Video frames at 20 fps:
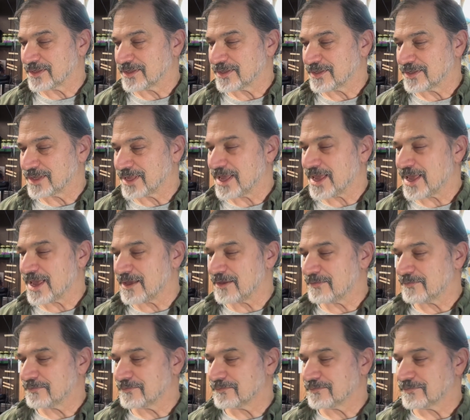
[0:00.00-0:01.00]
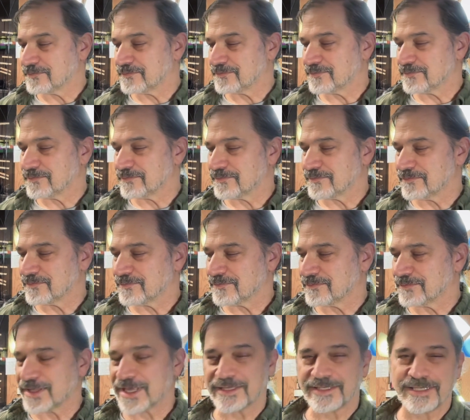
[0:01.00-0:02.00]
yeah,
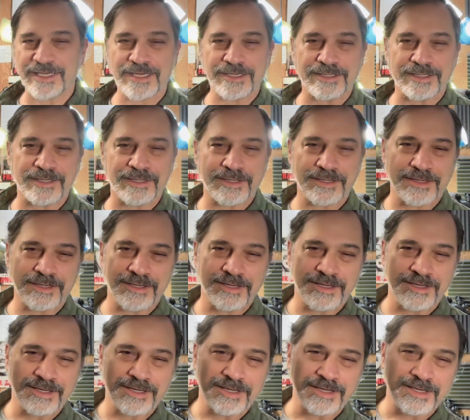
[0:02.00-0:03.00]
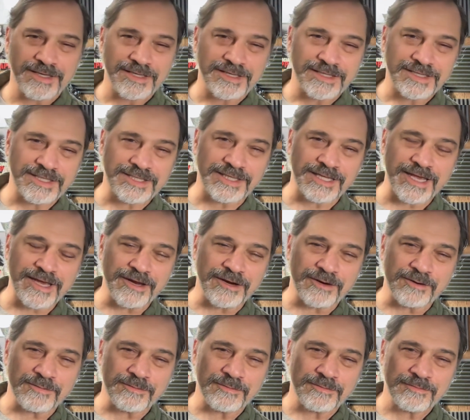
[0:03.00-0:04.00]
that's it.
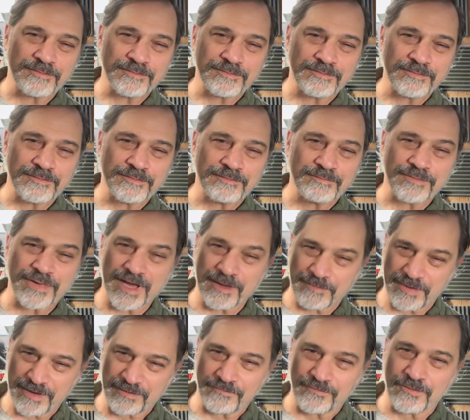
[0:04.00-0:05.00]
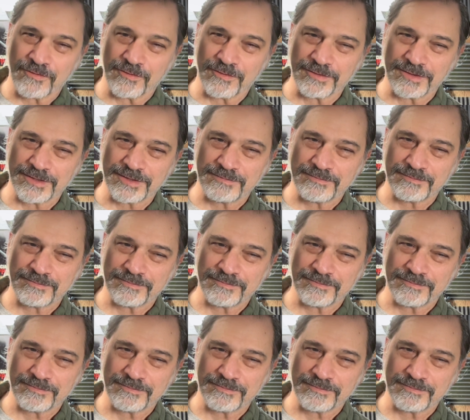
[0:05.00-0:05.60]
Sleigher by Ben Folds.